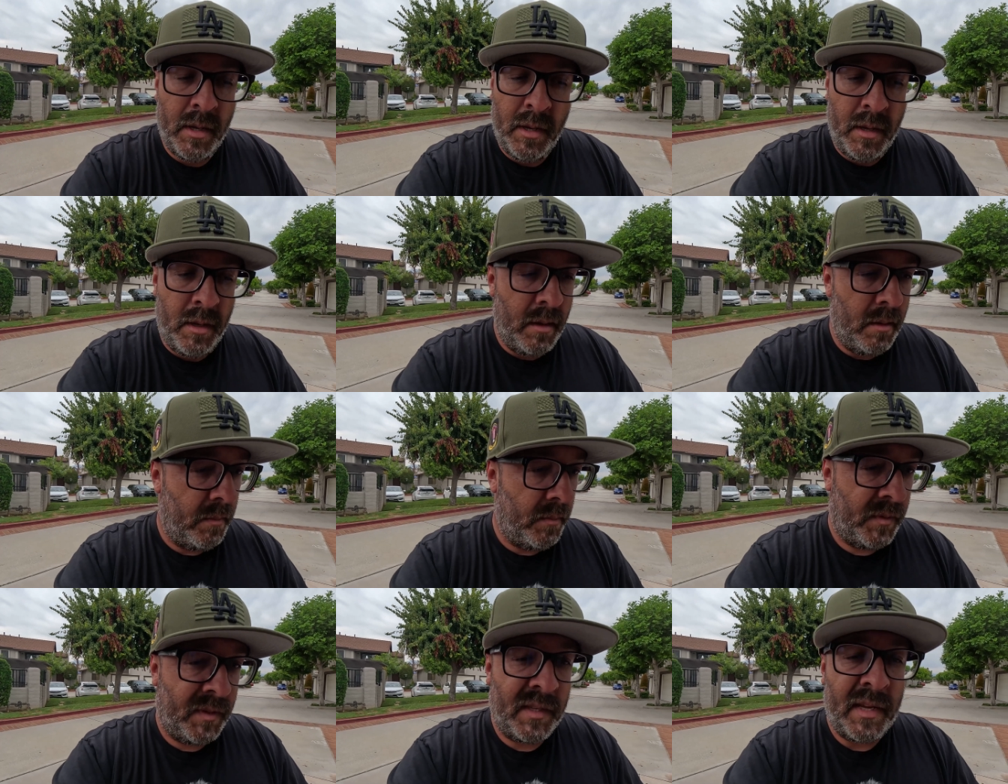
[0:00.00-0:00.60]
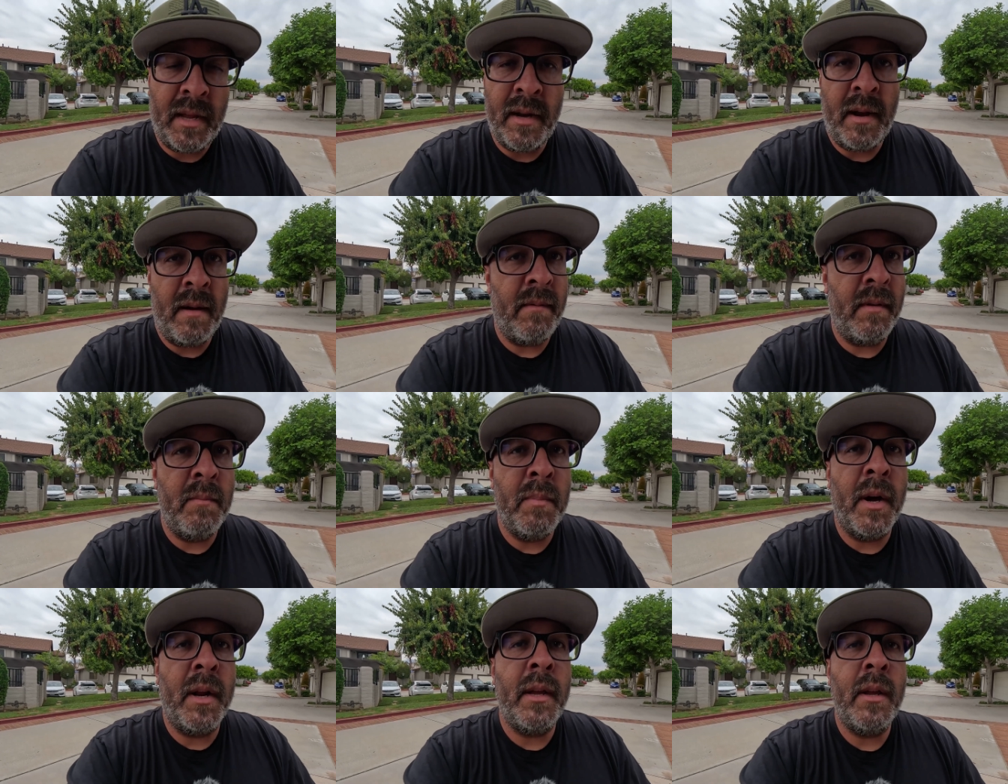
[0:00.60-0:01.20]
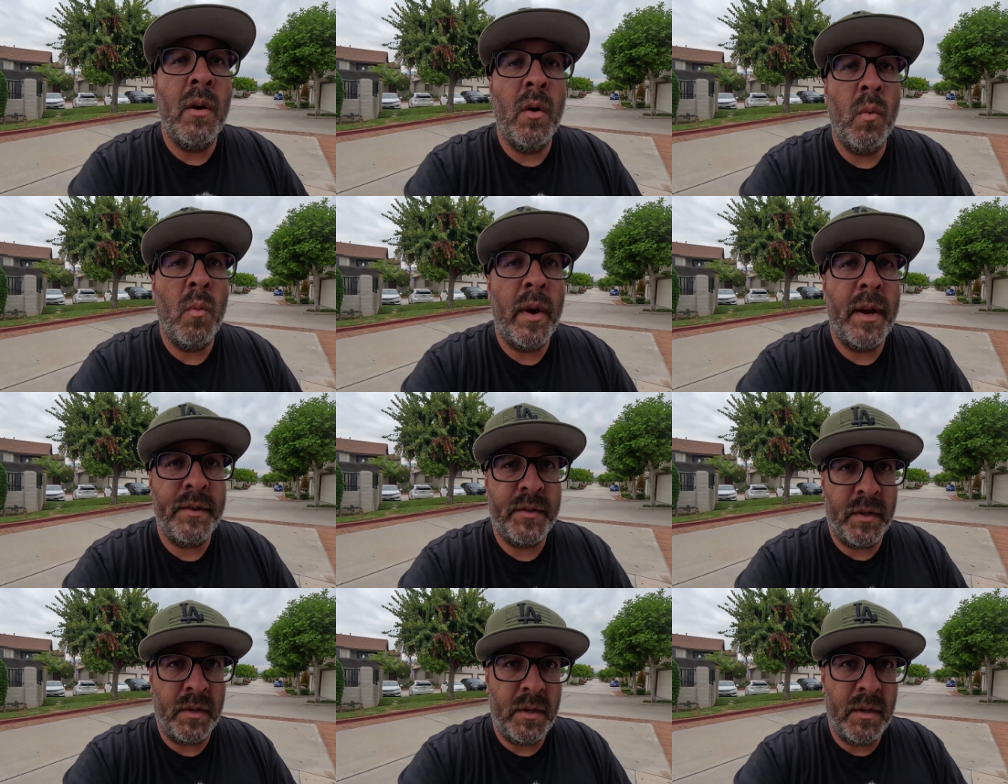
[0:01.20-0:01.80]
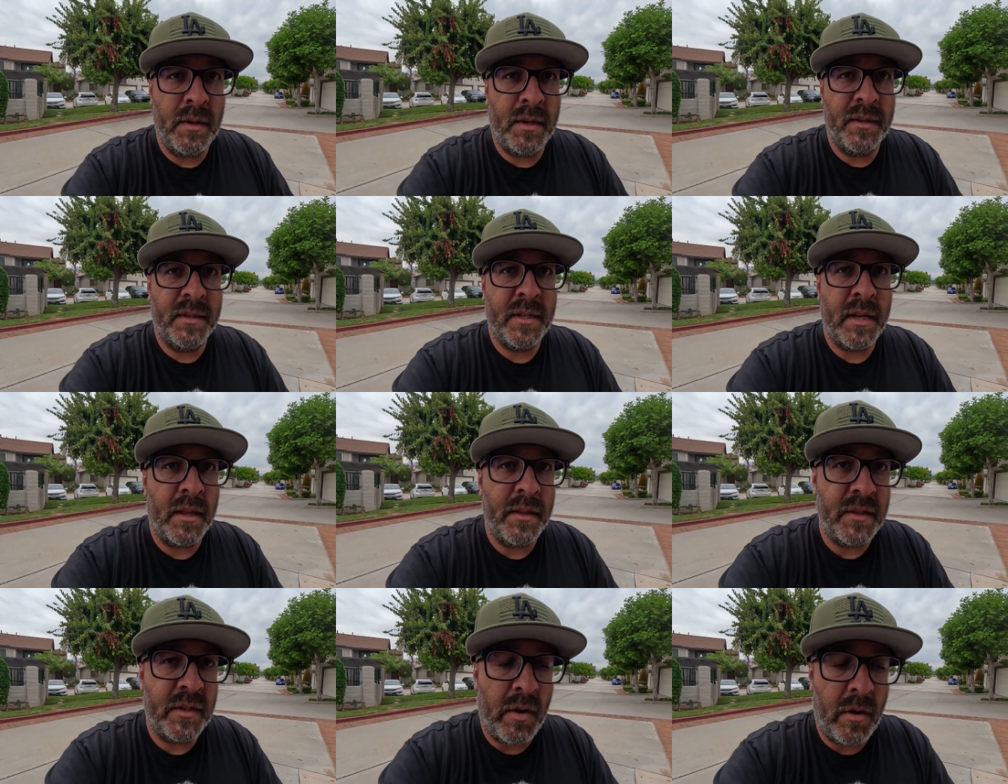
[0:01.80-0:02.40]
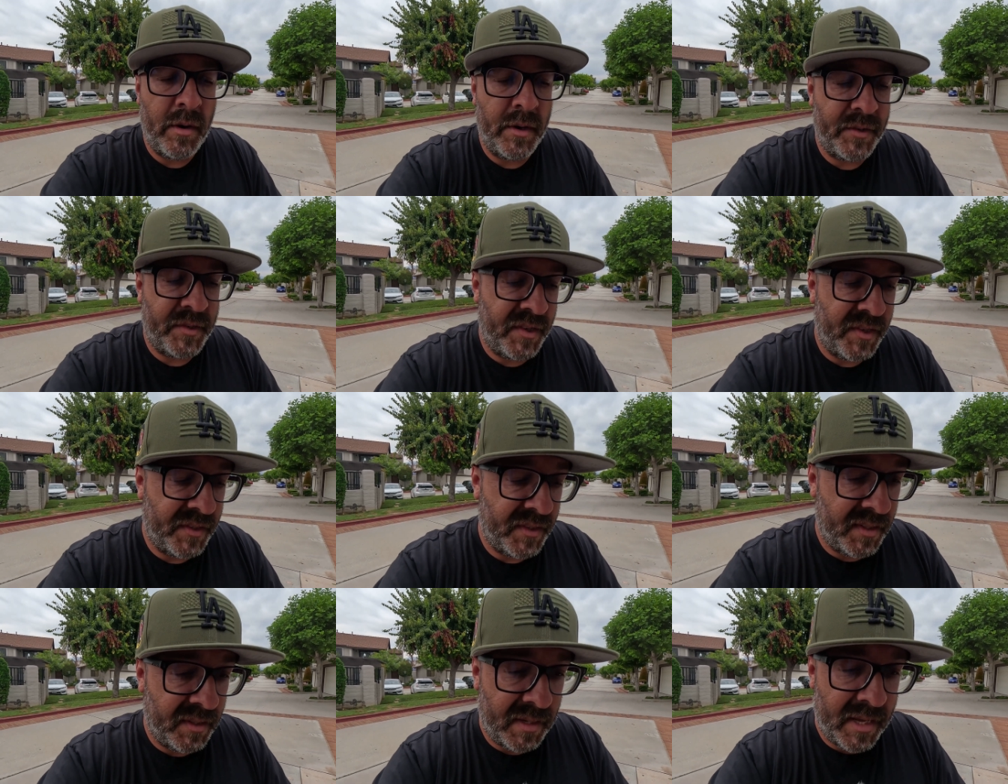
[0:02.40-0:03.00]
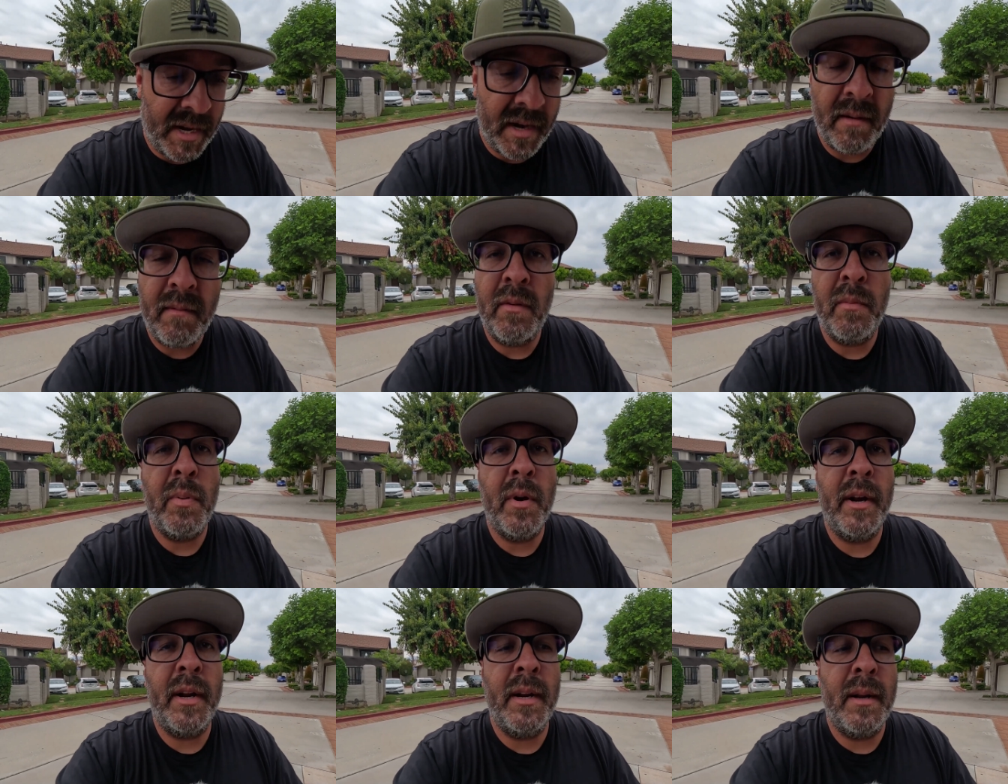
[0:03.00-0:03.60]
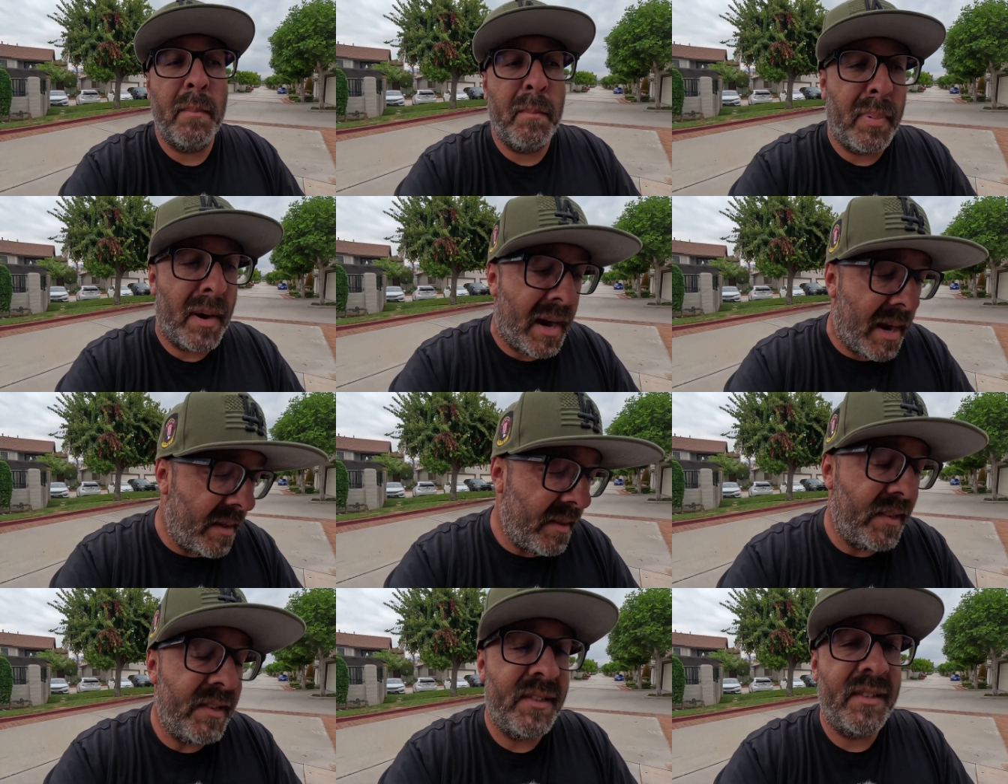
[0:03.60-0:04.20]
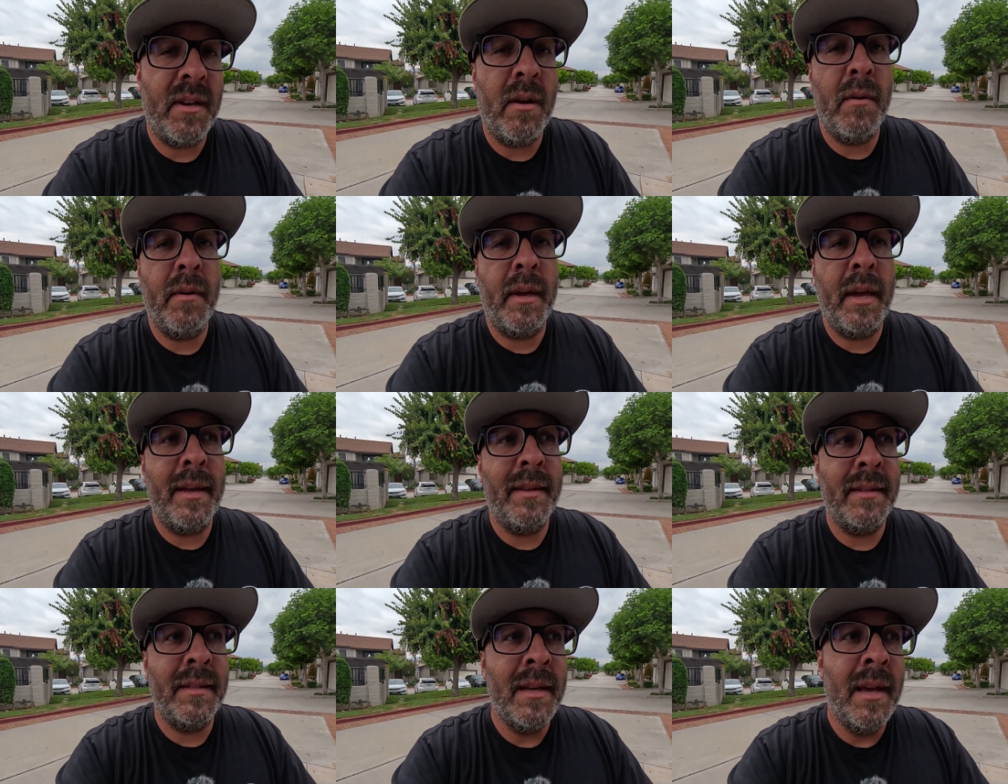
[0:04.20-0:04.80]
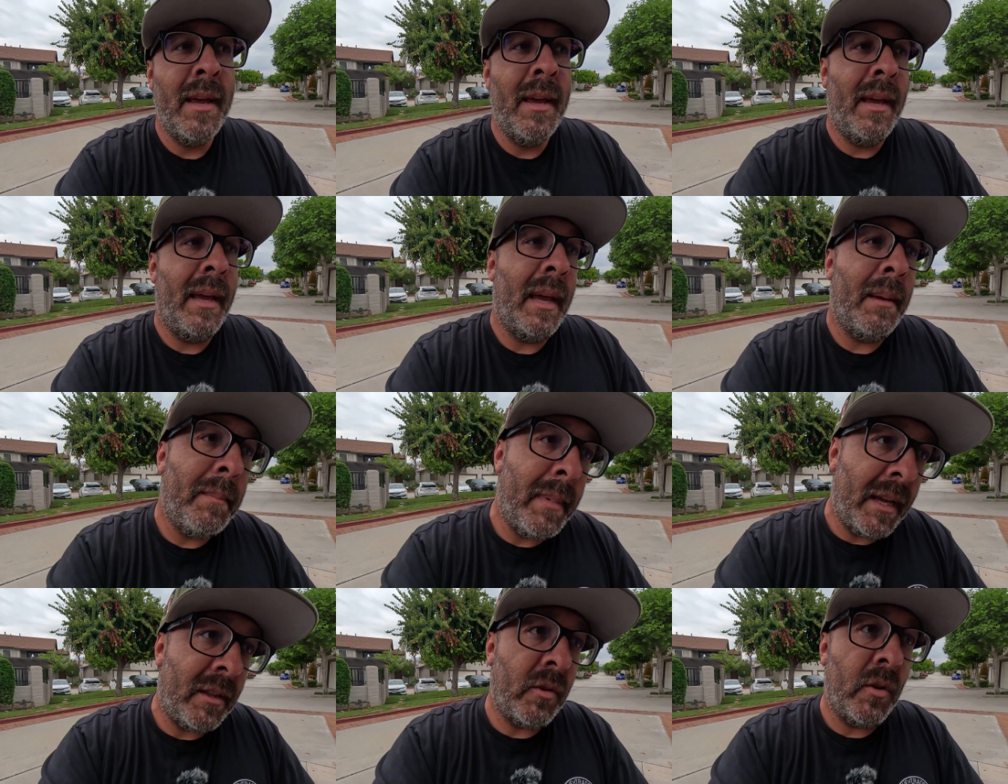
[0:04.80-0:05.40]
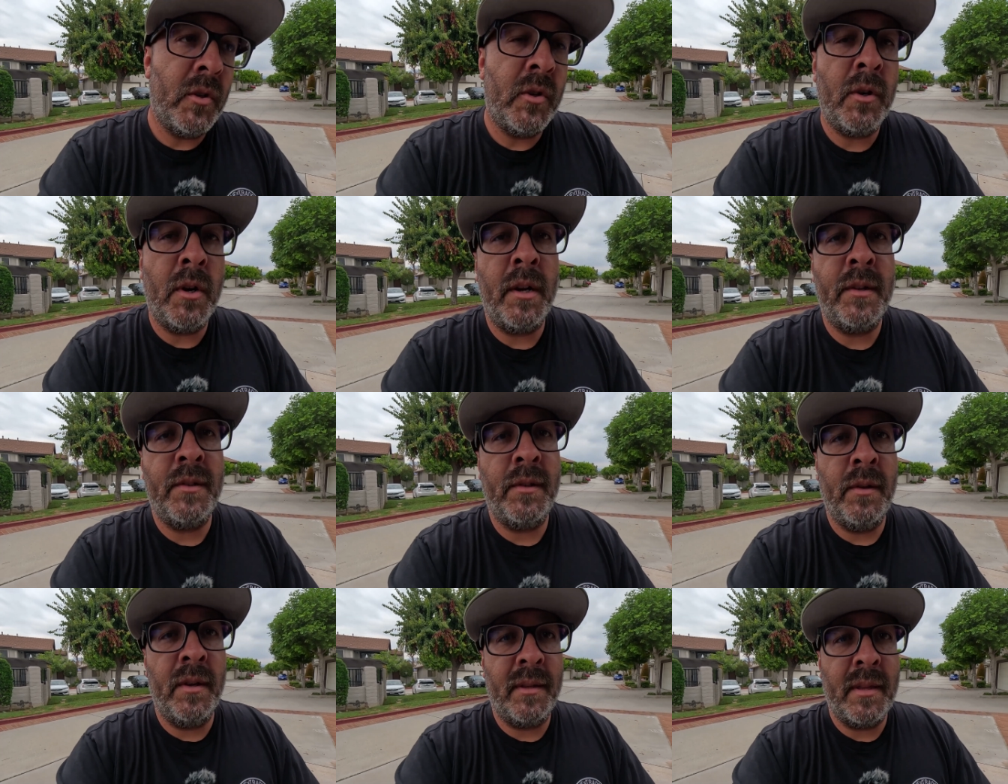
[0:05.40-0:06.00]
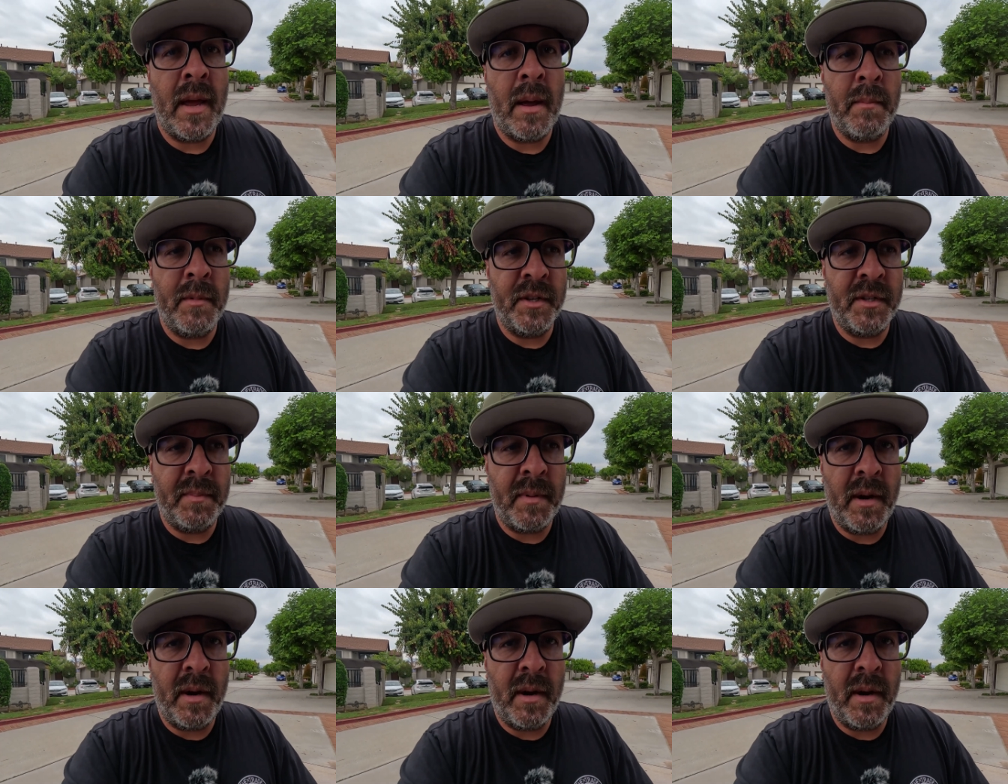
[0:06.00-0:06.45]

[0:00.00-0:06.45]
send everybody your way so you can sell these harnesses and get everybody to buy these tailgates and make their trucks look that much better.